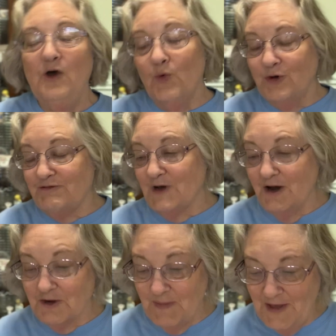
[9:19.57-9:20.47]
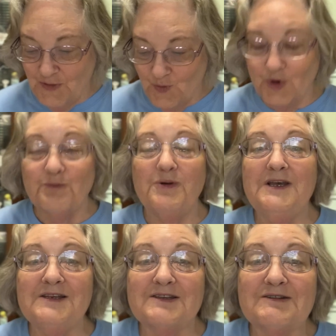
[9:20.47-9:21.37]
We've talked about the word
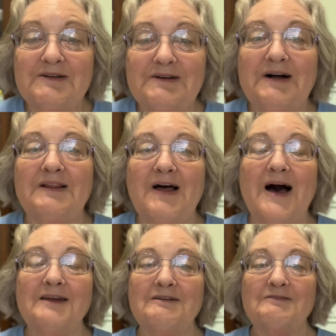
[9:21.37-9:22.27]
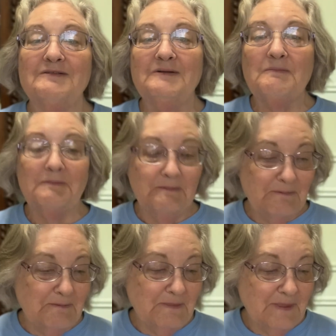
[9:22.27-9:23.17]
peace a lot,
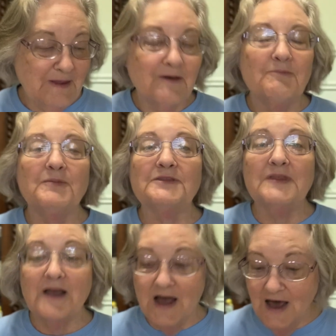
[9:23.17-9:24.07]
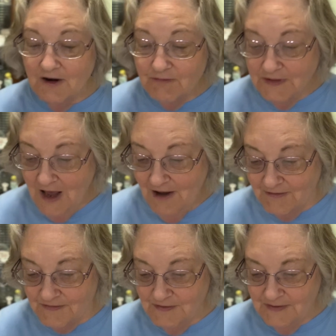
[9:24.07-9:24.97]
but the God of love,
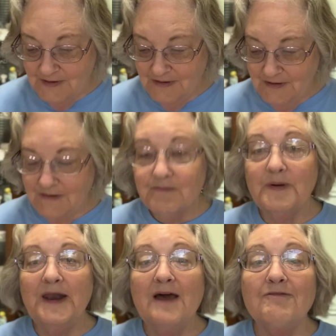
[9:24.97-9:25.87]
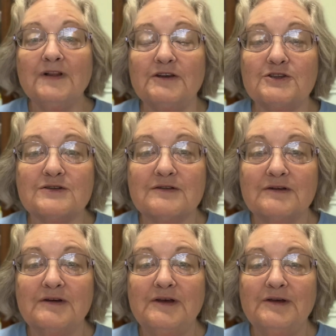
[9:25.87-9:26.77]
benevolence.
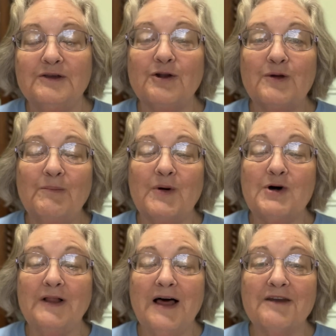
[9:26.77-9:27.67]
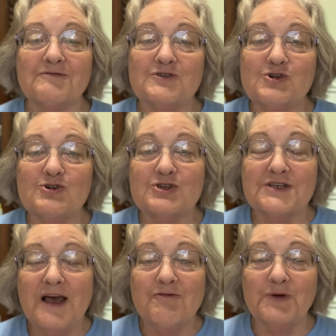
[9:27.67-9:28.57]
You know, a lot of churches
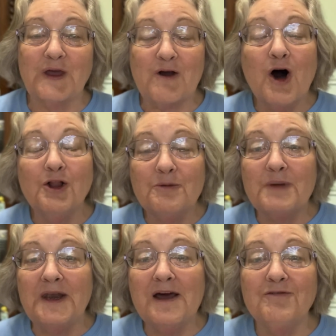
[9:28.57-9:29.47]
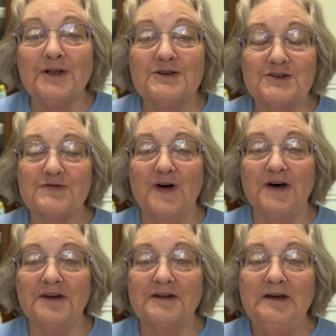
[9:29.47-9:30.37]
have what they call a benevolence
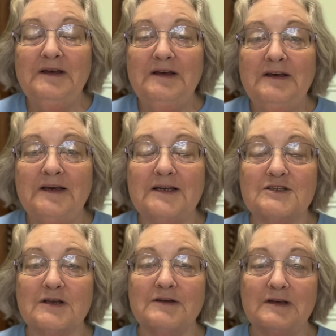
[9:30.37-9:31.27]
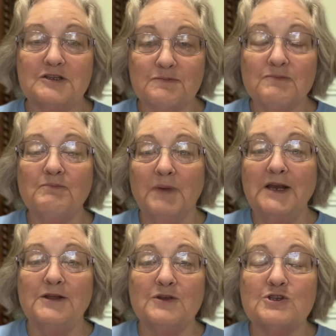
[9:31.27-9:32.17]
fund. It's
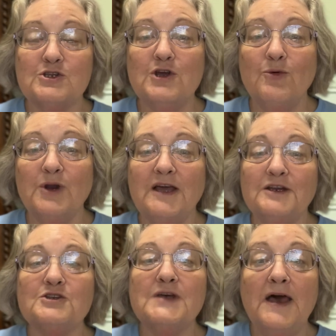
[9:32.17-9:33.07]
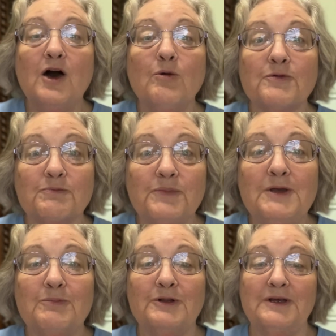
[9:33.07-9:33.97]
money that's donated to help
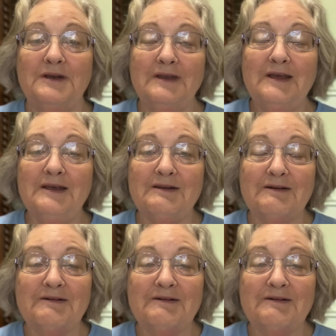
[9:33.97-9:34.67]
people in need.